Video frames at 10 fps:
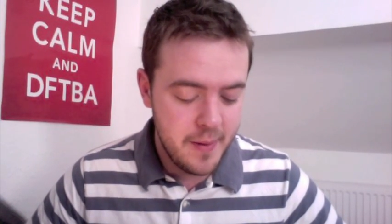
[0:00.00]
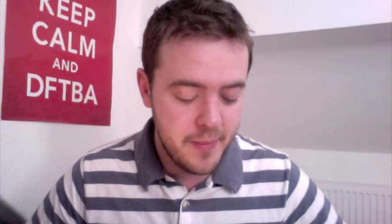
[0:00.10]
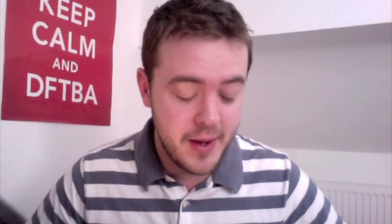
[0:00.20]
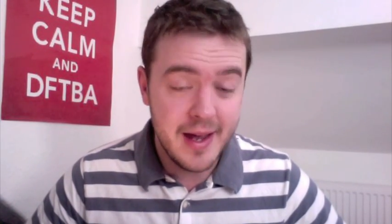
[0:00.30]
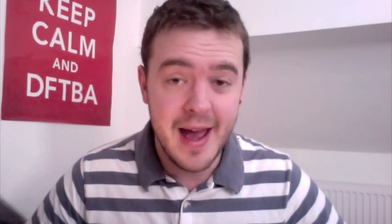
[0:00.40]

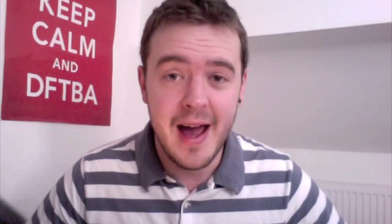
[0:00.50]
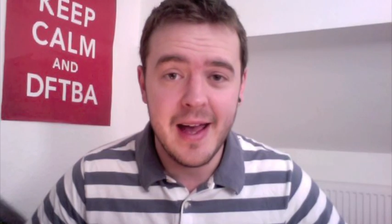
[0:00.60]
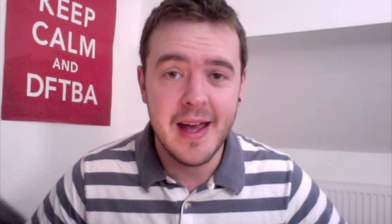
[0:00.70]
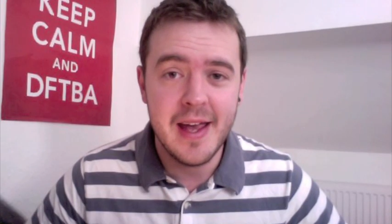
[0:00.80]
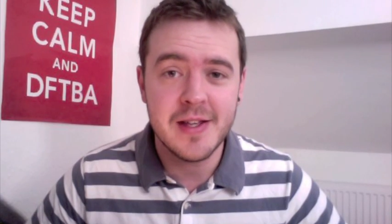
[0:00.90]
But yeah,
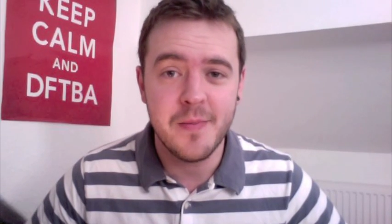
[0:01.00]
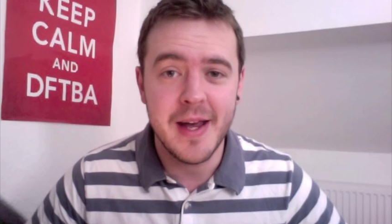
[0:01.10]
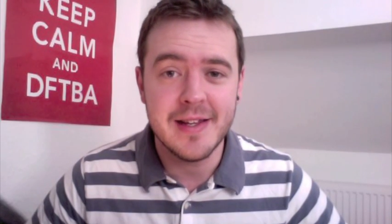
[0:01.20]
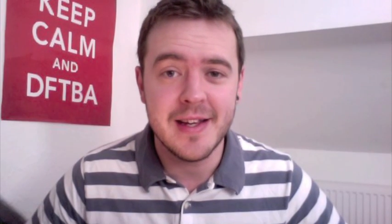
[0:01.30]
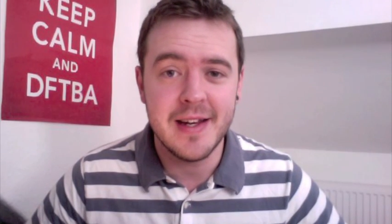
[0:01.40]
it is
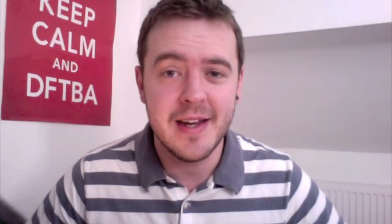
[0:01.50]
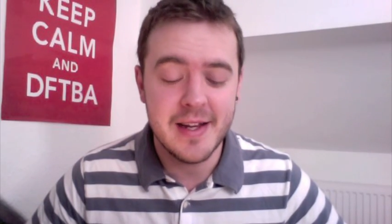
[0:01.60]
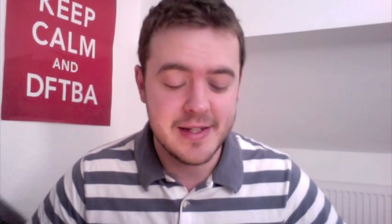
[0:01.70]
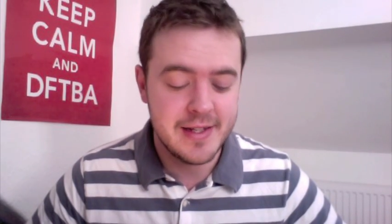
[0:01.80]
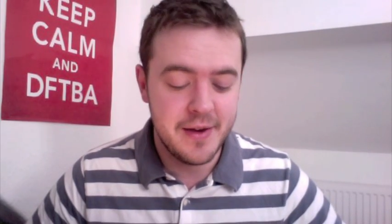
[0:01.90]
amazing.
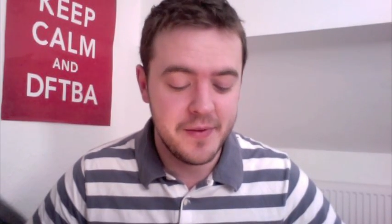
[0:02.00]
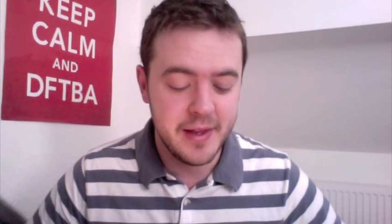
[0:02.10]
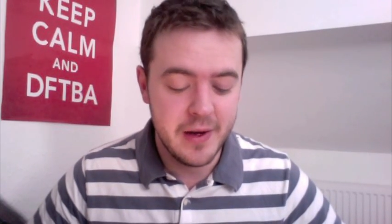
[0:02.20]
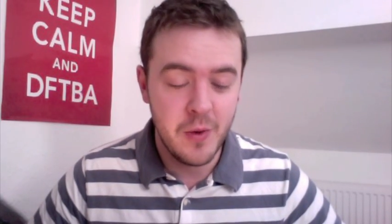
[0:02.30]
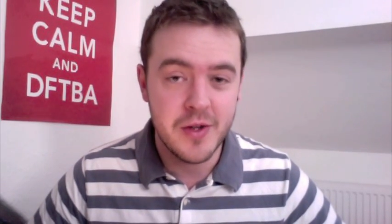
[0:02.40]
It's
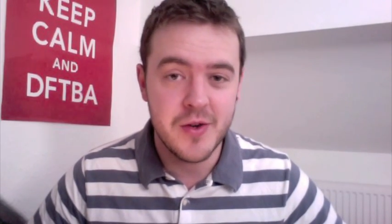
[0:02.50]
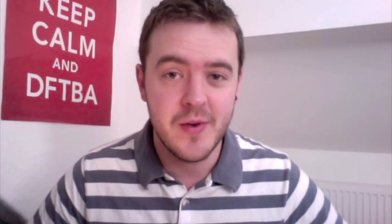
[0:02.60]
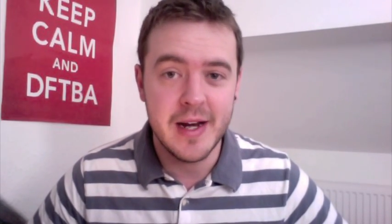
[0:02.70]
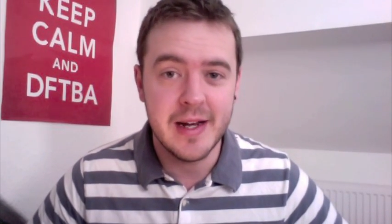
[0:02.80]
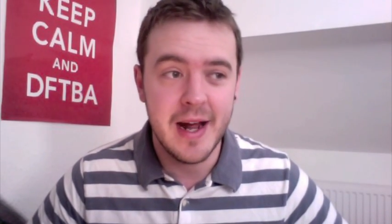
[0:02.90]
definitely one to
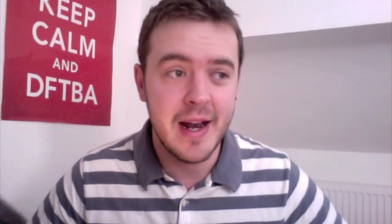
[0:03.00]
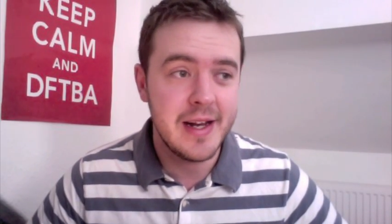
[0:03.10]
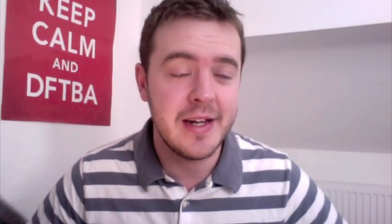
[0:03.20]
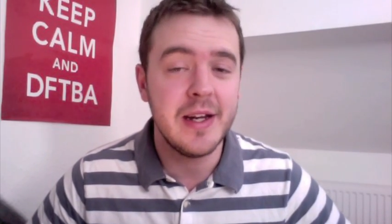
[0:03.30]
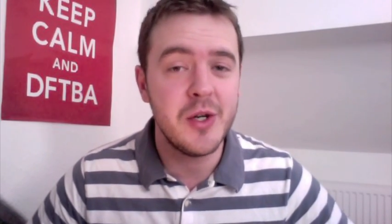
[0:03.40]
read, and I
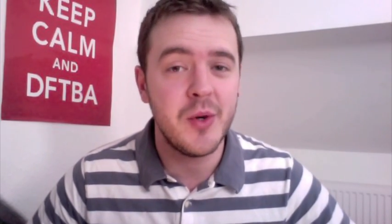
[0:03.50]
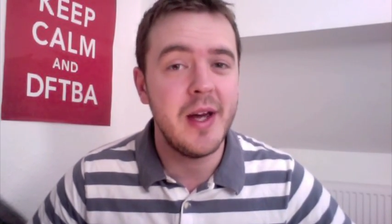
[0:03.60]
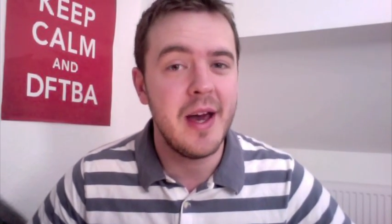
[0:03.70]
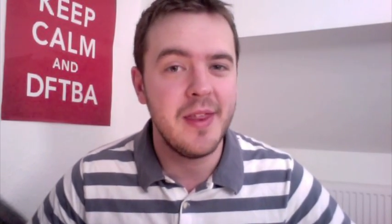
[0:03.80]
did enjoy it, I